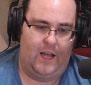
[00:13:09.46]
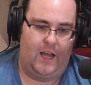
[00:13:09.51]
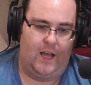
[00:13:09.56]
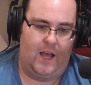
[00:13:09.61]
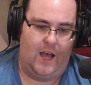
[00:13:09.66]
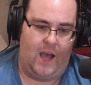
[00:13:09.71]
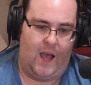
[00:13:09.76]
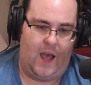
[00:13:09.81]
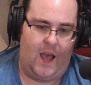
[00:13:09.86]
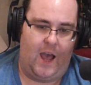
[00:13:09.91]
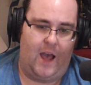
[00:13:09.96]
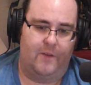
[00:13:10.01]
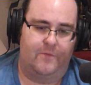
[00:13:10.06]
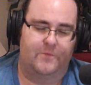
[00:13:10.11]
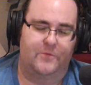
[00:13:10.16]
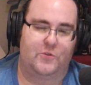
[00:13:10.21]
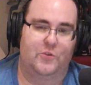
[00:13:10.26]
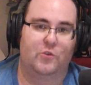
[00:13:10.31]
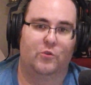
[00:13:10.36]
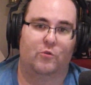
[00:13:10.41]

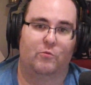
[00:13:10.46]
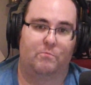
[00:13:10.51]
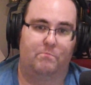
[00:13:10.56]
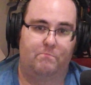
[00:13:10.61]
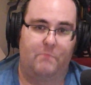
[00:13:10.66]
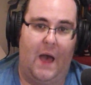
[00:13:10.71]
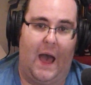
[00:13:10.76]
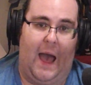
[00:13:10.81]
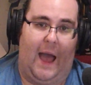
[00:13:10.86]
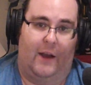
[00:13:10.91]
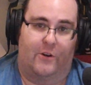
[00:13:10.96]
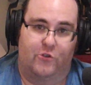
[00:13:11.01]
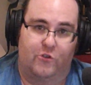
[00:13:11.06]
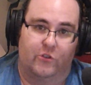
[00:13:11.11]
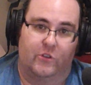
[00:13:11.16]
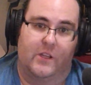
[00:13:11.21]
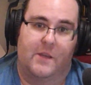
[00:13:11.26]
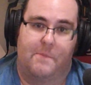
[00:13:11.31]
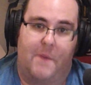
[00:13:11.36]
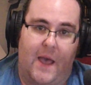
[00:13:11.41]
have to
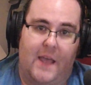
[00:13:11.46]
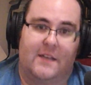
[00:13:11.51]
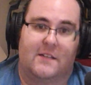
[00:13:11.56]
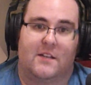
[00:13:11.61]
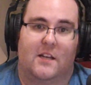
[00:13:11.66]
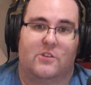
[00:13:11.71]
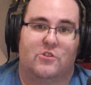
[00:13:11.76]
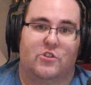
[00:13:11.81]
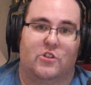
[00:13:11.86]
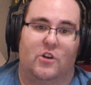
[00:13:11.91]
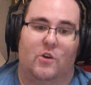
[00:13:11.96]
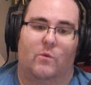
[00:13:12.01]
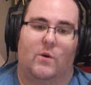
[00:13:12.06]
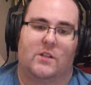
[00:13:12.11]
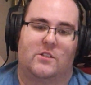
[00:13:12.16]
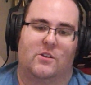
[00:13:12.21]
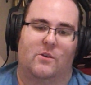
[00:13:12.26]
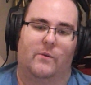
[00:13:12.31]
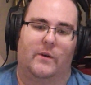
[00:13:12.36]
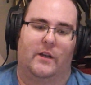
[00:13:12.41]
actually pay attention to
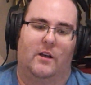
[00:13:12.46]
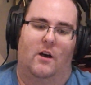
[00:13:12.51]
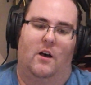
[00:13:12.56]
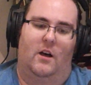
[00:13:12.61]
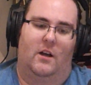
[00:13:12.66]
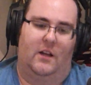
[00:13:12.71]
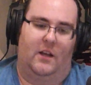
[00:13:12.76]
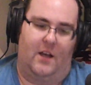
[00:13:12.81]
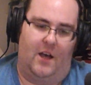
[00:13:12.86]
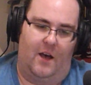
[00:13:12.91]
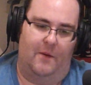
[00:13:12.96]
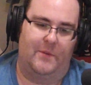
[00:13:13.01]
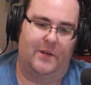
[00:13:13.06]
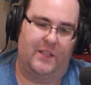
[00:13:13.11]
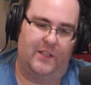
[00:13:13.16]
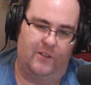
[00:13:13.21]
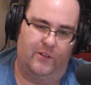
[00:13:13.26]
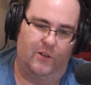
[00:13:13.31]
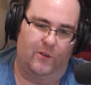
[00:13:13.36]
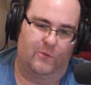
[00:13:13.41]
what's going on. A
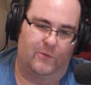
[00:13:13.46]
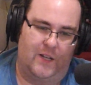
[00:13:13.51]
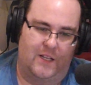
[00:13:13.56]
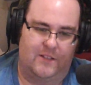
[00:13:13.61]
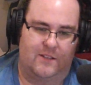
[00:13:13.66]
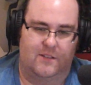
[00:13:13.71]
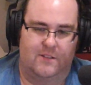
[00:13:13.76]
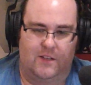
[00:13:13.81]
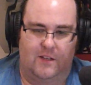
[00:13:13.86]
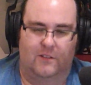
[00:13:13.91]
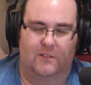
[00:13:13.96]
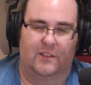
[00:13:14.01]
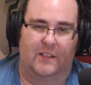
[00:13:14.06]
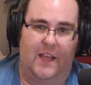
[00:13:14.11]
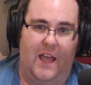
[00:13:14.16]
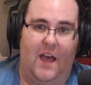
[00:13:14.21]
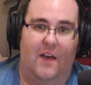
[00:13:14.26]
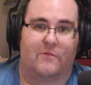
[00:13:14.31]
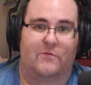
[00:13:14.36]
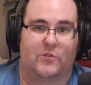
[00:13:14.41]
comedy, you don't
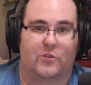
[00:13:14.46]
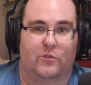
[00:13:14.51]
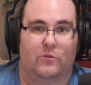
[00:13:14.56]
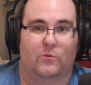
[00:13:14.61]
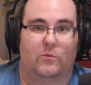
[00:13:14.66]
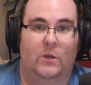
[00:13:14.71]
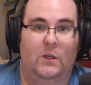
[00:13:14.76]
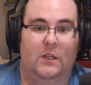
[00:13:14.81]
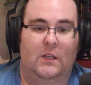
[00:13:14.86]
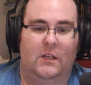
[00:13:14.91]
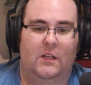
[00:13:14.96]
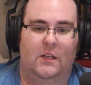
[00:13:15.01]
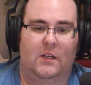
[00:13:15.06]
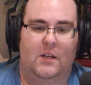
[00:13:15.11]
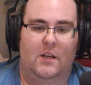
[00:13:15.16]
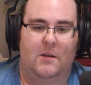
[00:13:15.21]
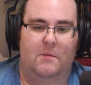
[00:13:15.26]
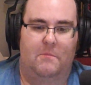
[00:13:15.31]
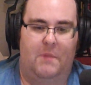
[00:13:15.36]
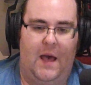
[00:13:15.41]
necessarily have to
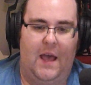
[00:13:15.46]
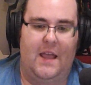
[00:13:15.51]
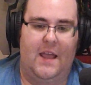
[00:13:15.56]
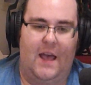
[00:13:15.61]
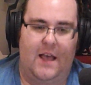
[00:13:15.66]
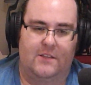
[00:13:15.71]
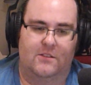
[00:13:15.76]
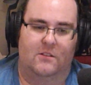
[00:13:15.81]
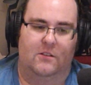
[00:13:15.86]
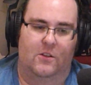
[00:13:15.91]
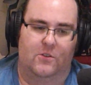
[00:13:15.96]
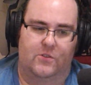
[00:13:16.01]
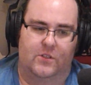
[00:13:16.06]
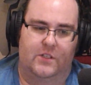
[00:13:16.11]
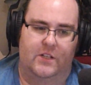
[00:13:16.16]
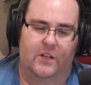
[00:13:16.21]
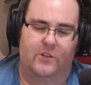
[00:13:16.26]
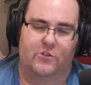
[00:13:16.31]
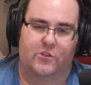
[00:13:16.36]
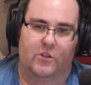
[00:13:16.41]
pay as close
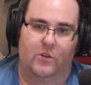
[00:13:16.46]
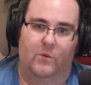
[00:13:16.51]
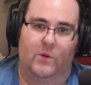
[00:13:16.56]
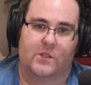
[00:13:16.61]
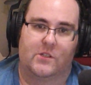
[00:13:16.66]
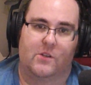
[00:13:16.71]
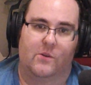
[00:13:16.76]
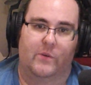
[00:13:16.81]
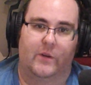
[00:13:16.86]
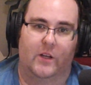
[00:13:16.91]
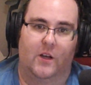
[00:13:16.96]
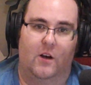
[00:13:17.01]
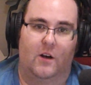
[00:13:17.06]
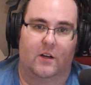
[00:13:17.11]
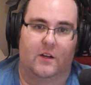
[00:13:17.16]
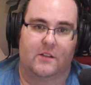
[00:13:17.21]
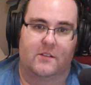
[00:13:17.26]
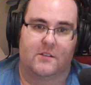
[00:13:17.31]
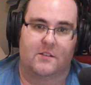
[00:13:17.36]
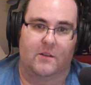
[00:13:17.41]
attention to what's going
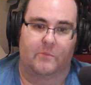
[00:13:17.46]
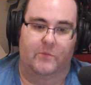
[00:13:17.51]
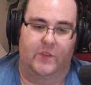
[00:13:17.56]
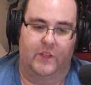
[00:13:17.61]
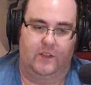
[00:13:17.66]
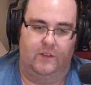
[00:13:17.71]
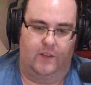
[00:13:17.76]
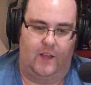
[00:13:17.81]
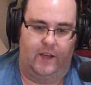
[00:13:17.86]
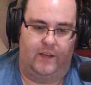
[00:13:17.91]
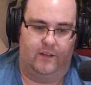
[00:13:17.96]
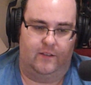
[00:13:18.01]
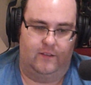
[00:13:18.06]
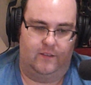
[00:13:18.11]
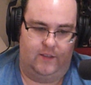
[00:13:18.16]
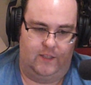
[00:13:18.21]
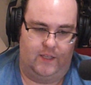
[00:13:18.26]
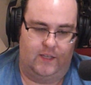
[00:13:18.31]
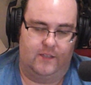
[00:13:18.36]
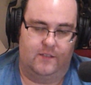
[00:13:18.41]
on as something like
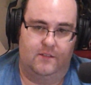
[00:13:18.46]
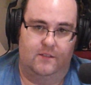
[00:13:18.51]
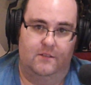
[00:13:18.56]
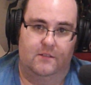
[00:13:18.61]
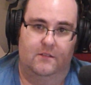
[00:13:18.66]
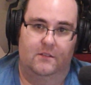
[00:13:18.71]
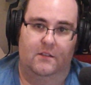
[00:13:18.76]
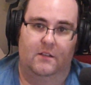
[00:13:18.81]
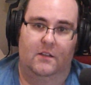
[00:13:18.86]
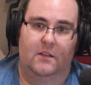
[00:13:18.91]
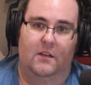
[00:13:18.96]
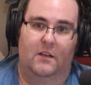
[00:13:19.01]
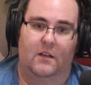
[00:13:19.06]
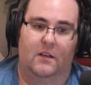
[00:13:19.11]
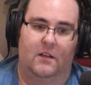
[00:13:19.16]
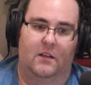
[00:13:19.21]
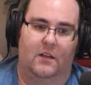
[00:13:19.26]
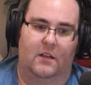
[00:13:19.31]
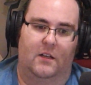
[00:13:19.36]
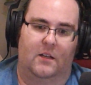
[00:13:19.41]
this.
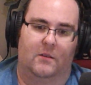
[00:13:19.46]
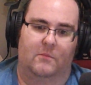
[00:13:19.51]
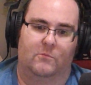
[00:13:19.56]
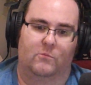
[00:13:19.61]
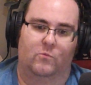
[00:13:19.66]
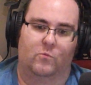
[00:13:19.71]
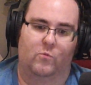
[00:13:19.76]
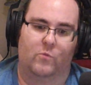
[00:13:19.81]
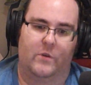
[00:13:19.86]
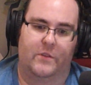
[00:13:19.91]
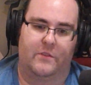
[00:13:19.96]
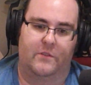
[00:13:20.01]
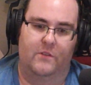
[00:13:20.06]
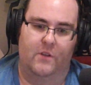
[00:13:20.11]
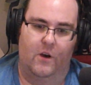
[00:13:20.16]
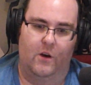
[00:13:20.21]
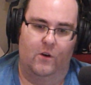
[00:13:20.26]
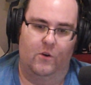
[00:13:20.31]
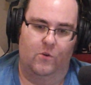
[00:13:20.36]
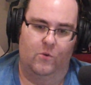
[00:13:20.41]
With
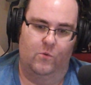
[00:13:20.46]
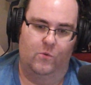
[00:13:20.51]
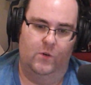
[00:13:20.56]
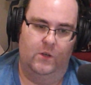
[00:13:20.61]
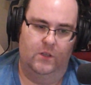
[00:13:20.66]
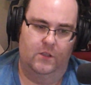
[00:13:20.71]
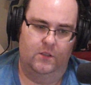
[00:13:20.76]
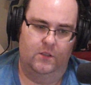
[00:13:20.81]
no